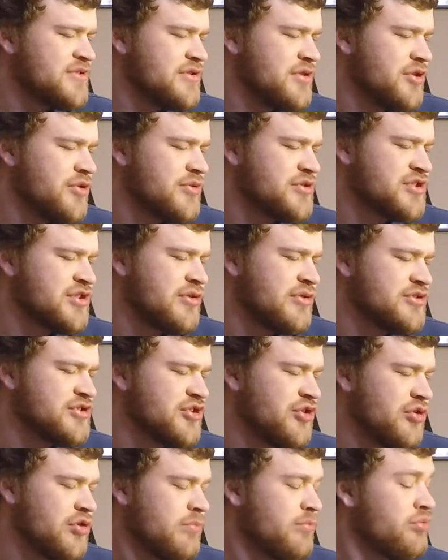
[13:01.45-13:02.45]
U.S. Coast
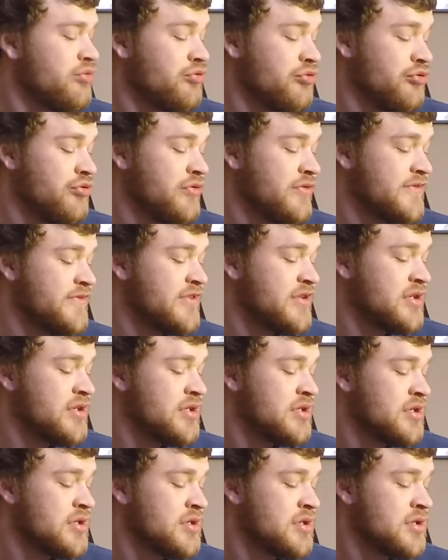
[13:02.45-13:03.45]
Guard approved.
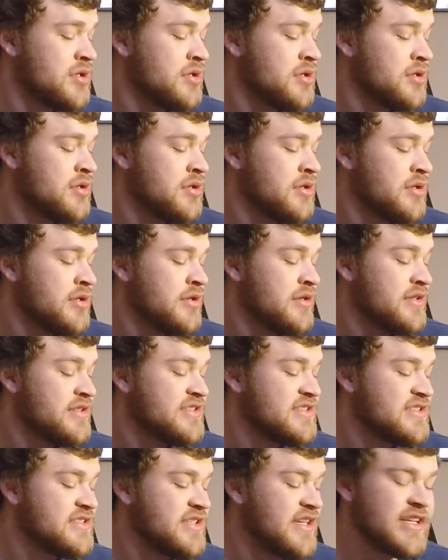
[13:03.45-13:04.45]

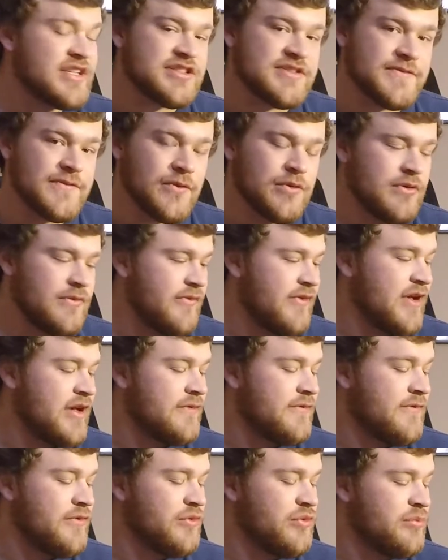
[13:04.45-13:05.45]
6 fortified
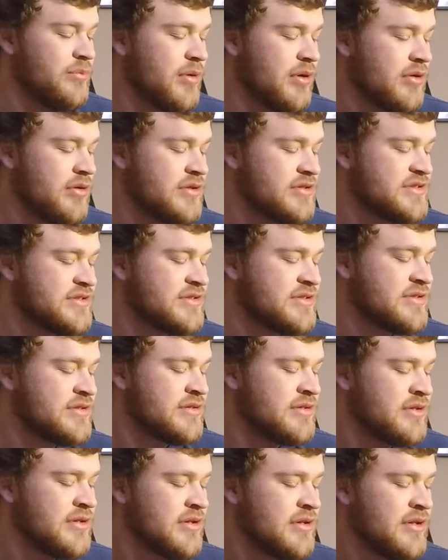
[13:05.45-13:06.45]
food bars.
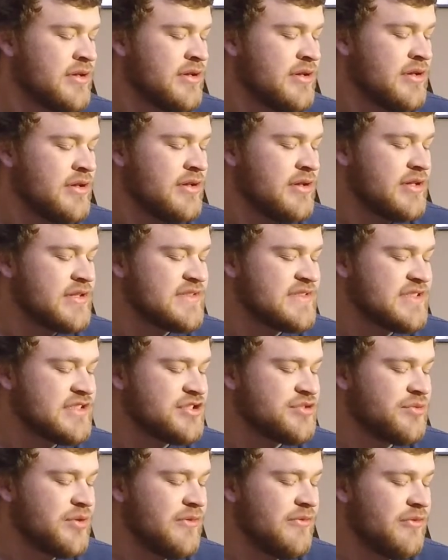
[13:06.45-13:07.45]
Let's see,
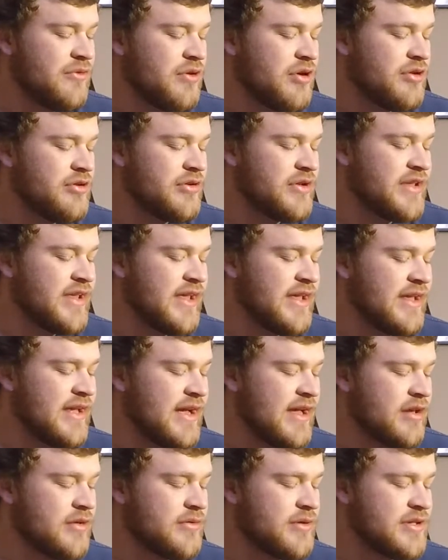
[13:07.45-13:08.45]
2,400
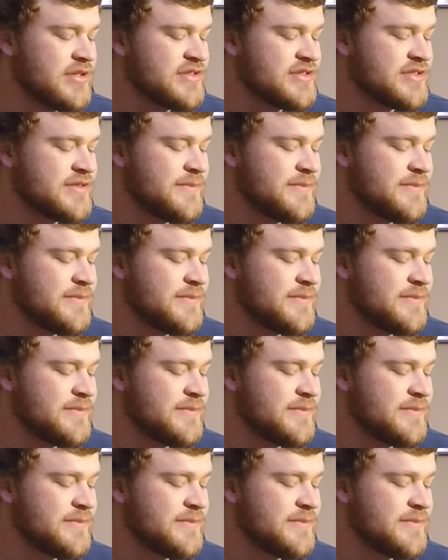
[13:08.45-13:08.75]
calories.